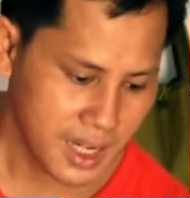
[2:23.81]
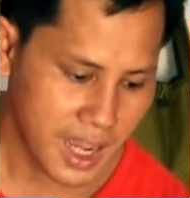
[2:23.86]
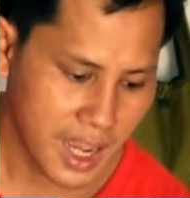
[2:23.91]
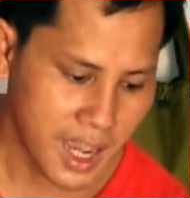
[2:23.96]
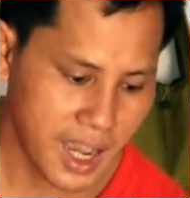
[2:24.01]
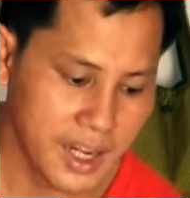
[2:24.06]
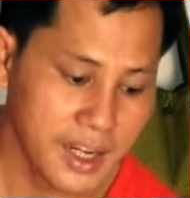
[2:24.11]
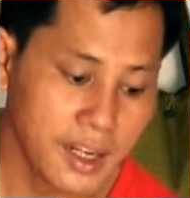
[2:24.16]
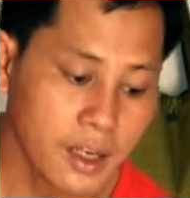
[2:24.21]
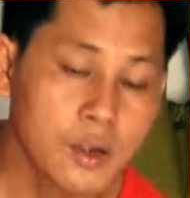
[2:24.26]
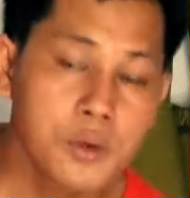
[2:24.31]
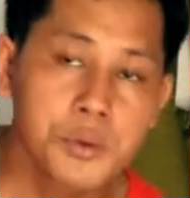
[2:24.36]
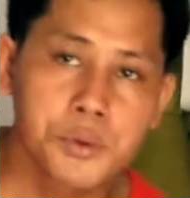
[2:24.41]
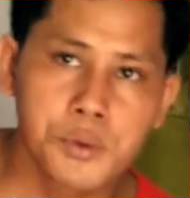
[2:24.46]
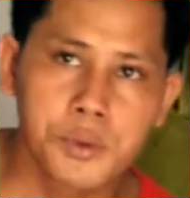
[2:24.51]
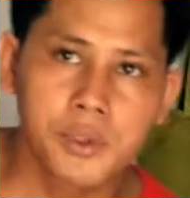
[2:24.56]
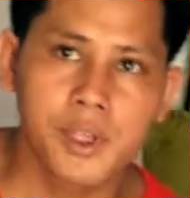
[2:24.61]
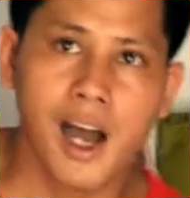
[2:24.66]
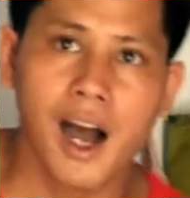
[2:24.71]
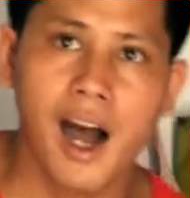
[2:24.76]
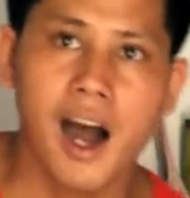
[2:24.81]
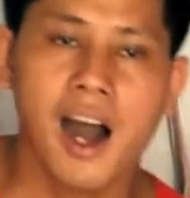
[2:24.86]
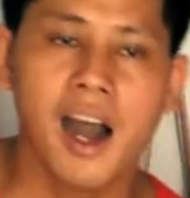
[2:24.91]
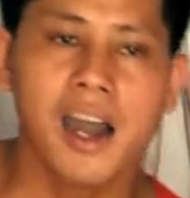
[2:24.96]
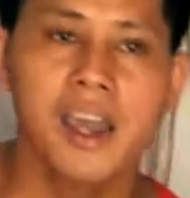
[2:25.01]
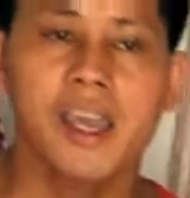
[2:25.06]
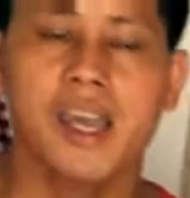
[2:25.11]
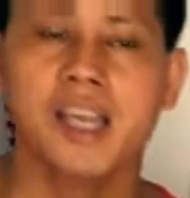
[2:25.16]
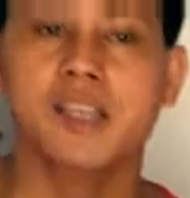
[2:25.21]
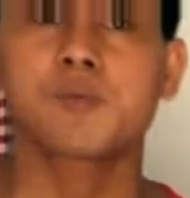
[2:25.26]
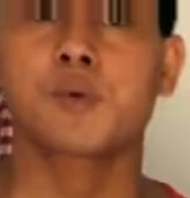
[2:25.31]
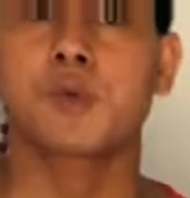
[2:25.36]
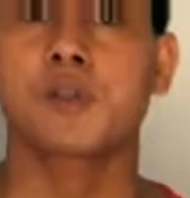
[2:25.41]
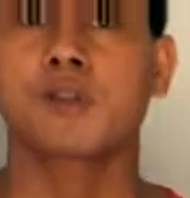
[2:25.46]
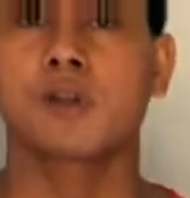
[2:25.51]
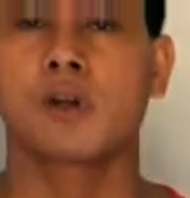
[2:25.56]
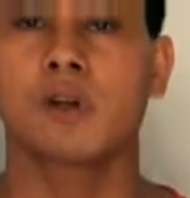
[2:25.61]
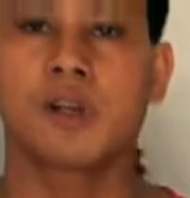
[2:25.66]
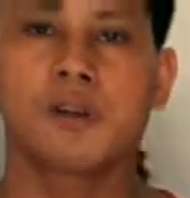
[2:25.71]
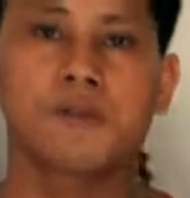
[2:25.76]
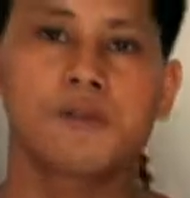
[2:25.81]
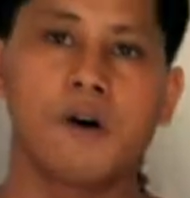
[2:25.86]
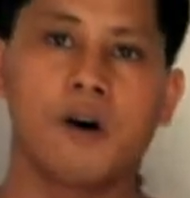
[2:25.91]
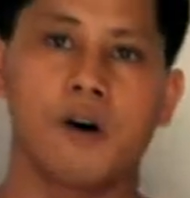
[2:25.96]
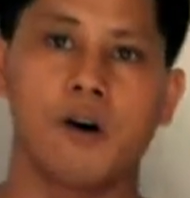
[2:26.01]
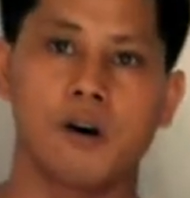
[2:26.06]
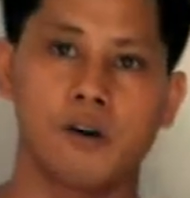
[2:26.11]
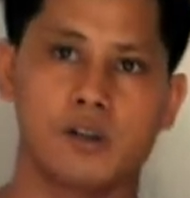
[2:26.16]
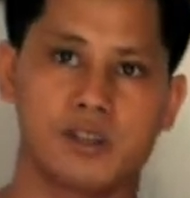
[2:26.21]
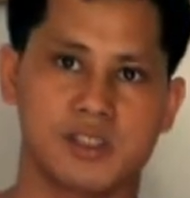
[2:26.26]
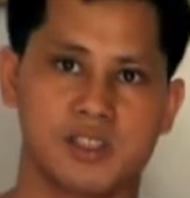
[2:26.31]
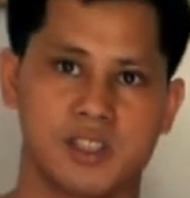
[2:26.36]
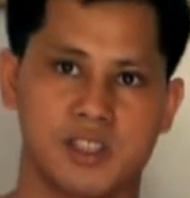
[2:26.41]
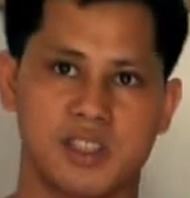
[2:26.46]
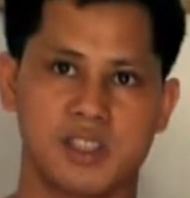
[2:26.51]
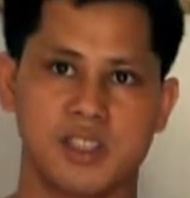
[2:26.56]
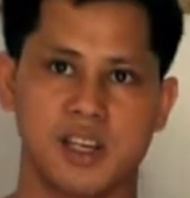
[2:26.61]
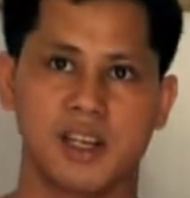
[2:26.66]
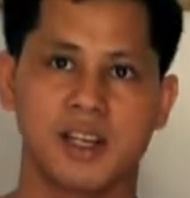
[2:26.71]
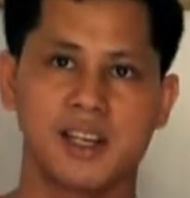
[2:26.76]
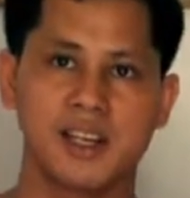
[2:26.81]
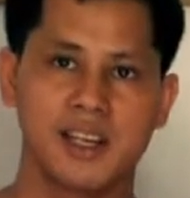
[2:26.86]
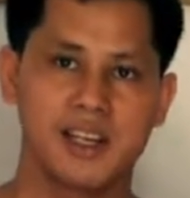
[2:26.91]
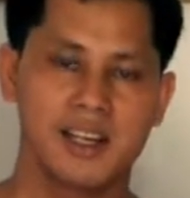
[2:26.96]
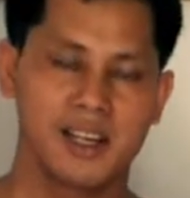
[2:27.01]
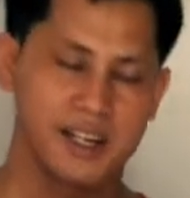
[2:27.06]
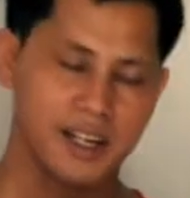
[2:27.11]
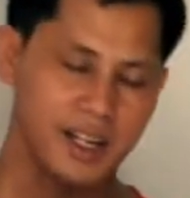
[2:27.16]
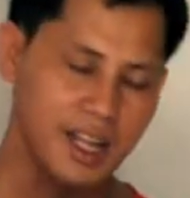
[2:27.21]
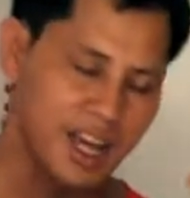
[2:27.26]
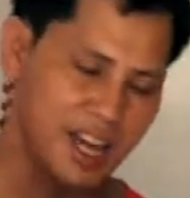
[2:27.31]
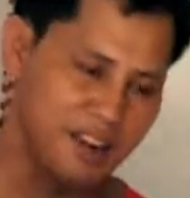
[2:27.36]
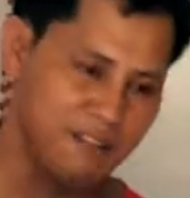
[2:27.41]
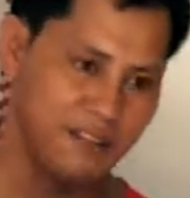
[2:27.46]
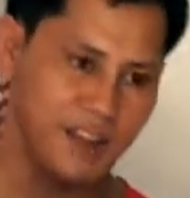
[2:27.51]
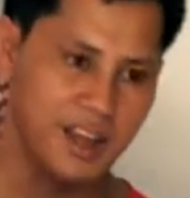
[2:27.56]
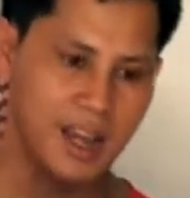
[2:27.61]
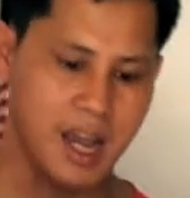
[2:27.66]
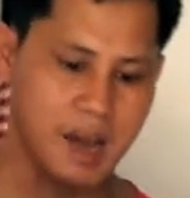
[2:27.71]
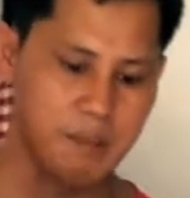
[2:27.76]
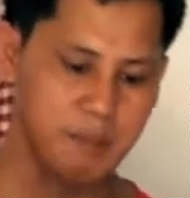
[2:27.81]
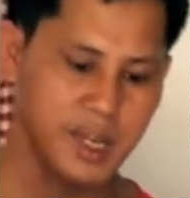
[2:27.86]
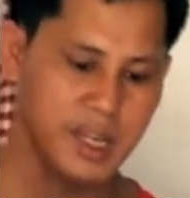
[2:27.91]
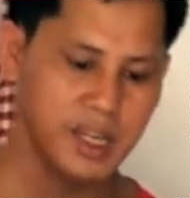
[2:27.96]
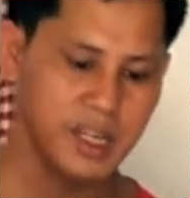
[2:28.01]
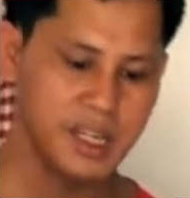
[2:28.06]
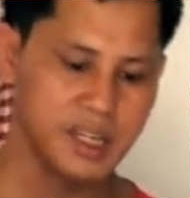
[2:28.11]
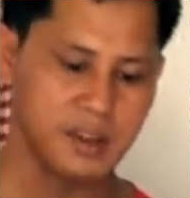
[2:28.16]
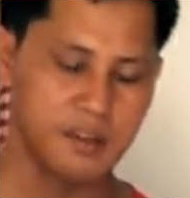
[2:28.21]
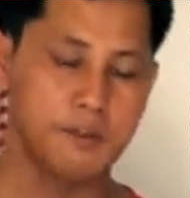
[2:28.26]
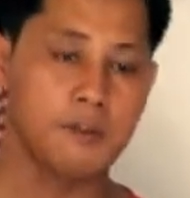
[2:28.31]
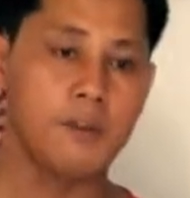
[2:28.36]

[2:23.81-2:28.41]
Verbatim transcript: and a cool tie, especially for hot season, that we are making